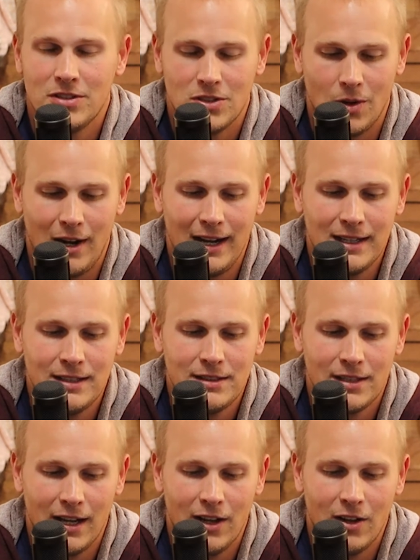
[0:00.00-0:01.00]
So I can
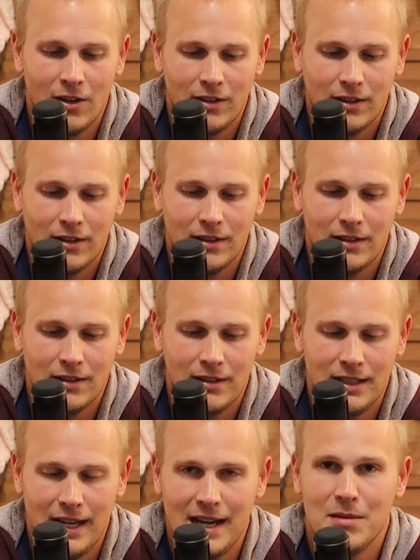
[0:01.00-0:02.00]
tell
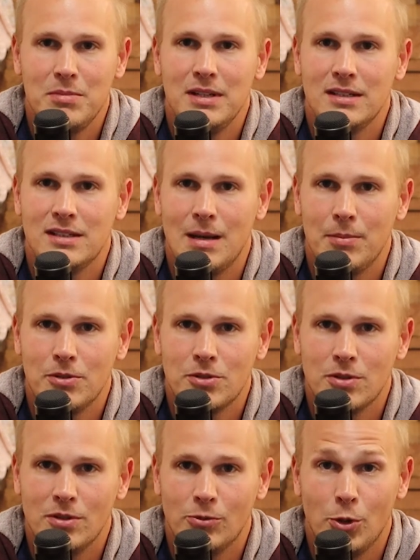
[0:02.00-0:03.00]
the ambient
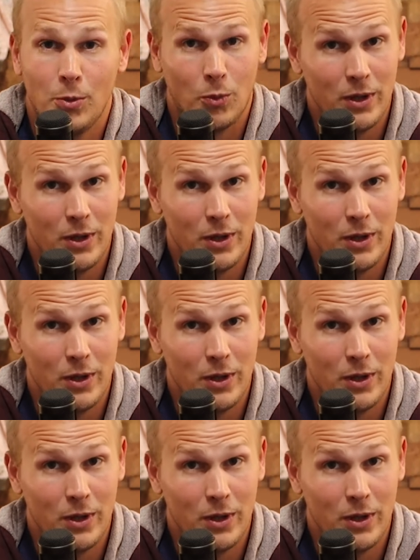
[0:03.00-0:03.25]
temperature in the room.